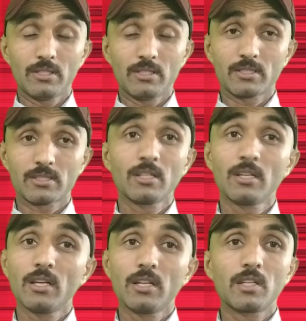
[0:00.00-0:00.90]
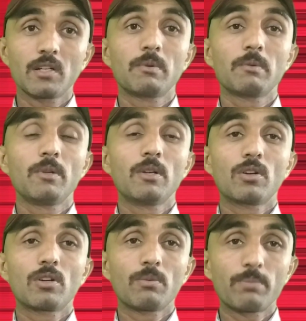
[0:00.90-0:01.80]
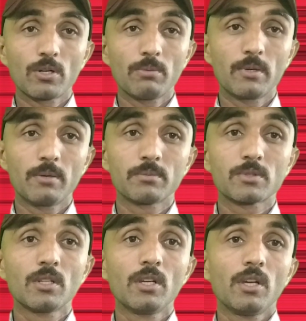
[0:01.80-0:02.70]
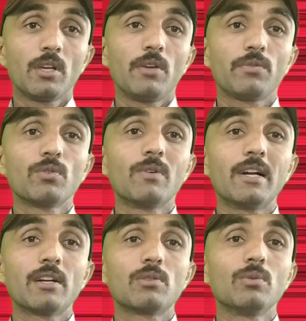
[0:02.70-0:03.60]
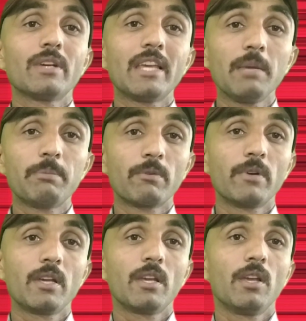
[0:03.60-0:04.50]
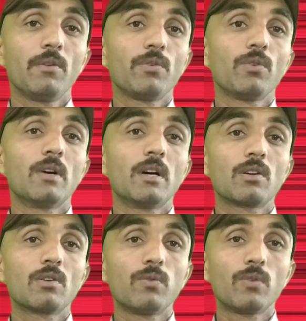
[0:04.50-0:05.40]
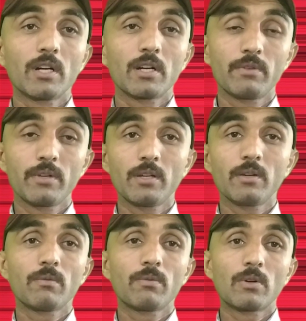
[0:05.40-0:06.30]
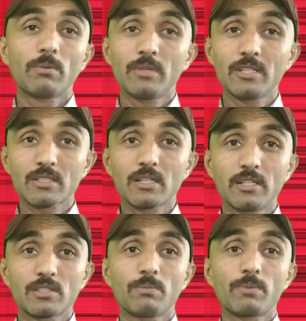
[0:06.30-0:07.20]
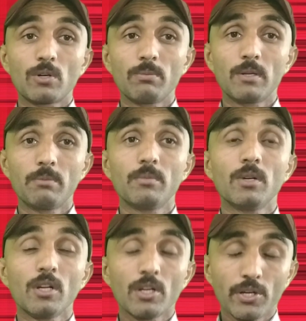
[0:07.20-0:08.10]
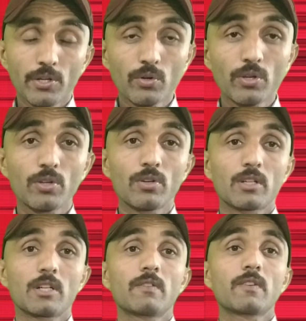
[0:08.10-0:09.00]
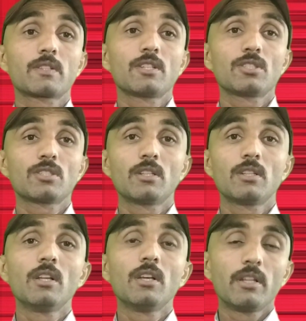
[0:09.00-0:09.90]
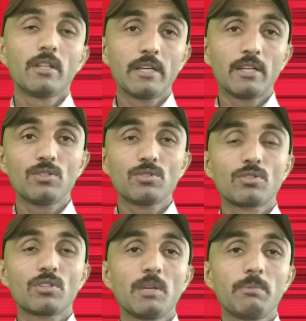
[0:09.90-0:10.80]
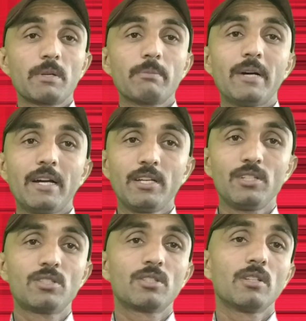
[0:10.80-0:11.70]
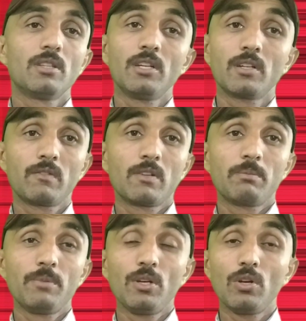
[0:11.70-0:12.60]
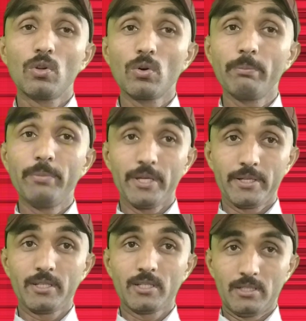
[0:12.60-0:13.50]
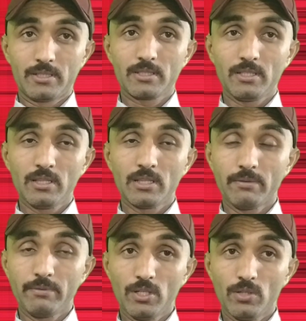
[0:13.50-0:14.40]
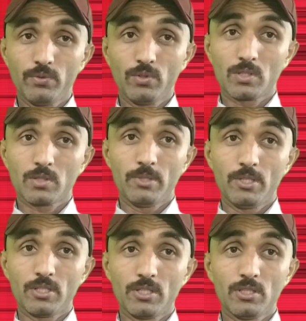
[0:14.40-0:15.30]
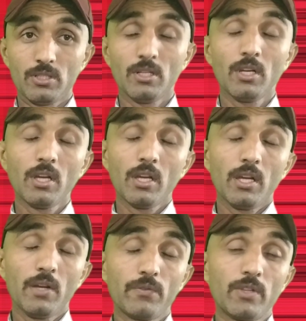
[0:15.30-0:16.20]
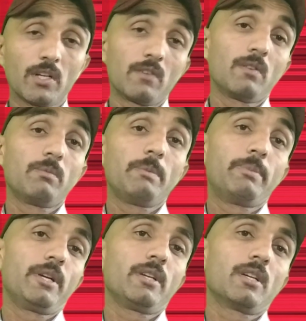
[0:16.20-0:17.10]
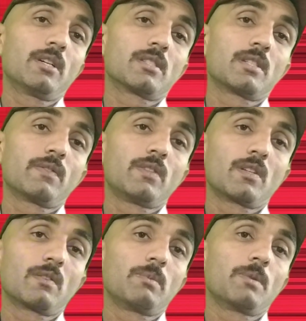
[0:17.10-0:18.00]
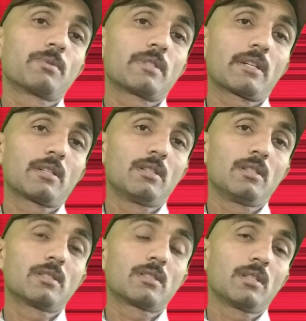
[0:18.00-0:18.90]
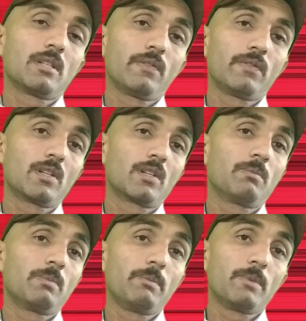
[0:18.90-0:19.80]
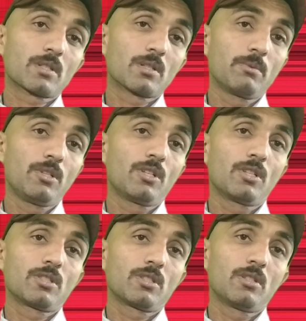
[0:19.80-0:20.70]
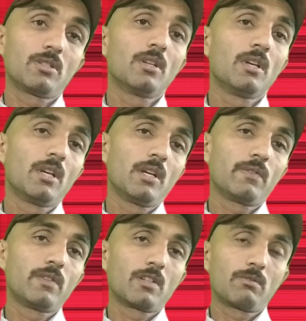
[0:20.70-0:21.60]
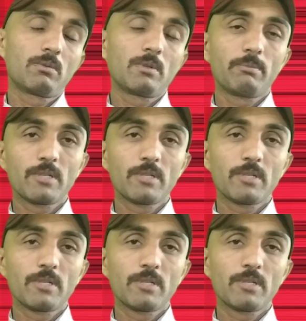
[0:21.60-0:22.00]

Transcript: to others, there will be a lot of problems. If you want to keep away, if you want to far away from these kinds of problem during your conversation, then you should keep in mind there will be no barriers in the way of your communication. If there will be barriers, if there will be obstacles, if there will be miscommunication, if there will be